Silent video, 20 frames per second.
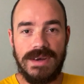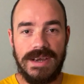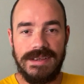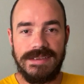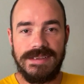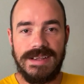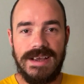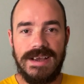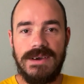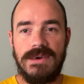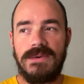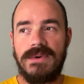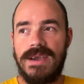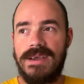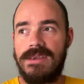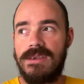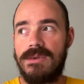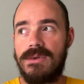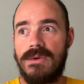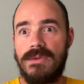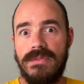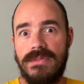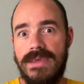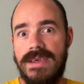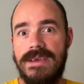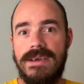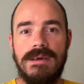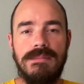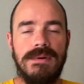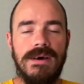right now, and you don't
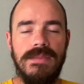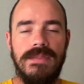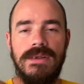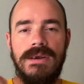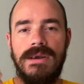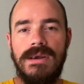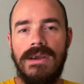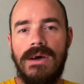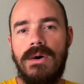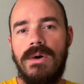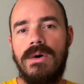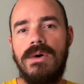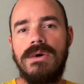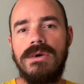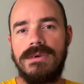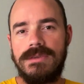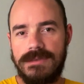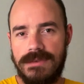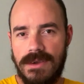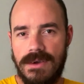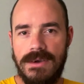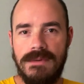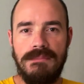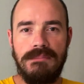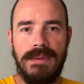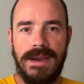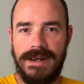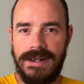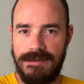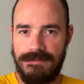think about the long-term
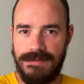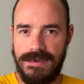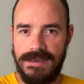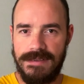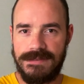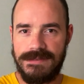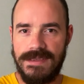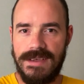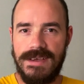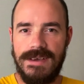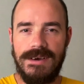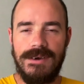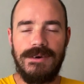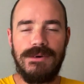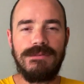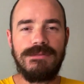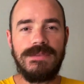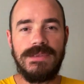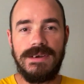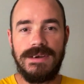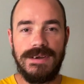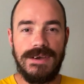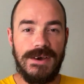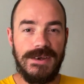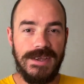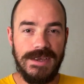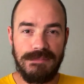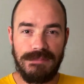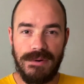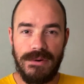benefits of the
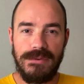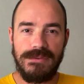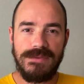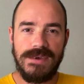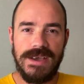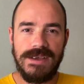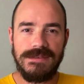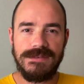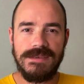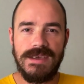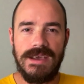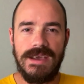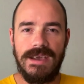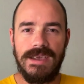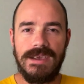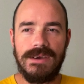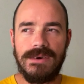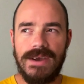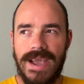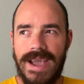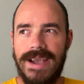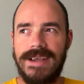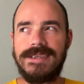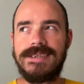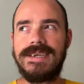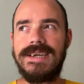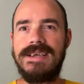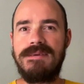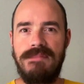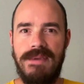learning process, you're
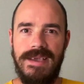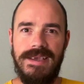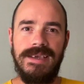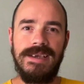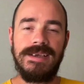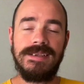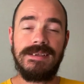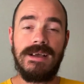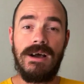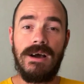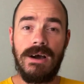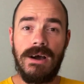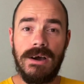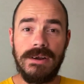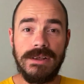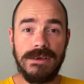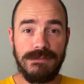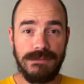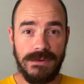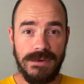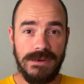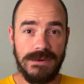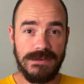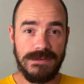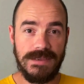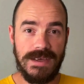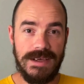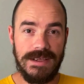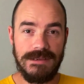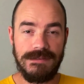actually making it harder for
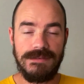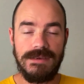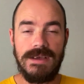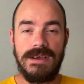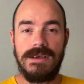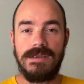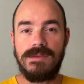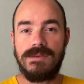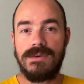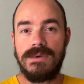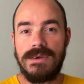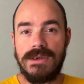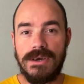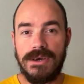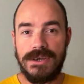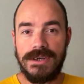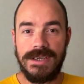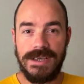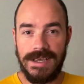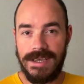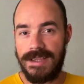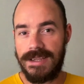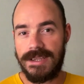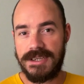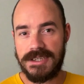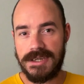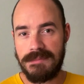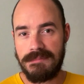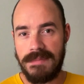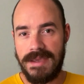yourself to learn
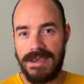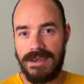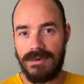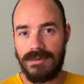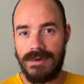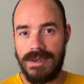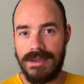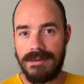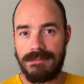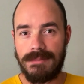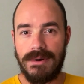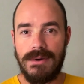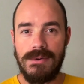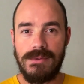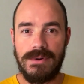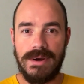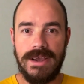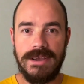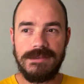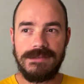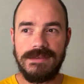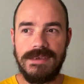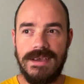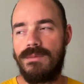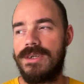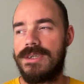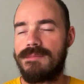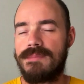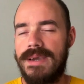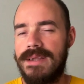English and make real progress,
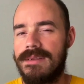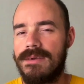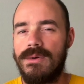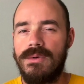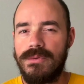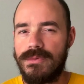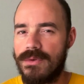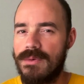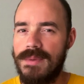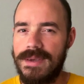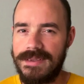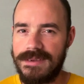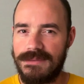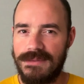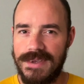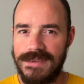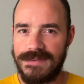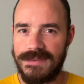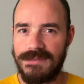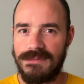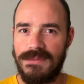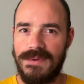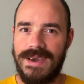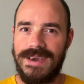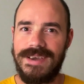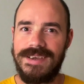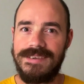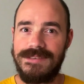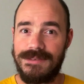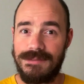which might also be the reason
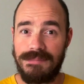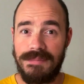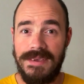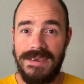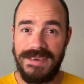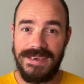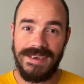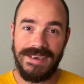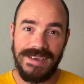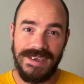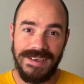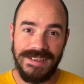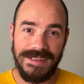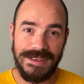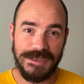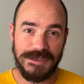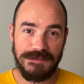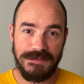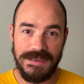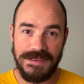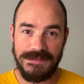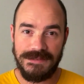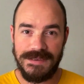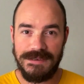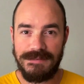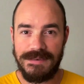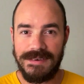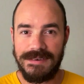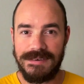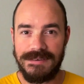why speaking English feels
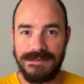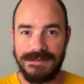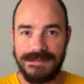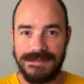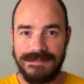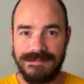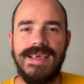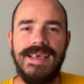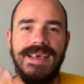difficult.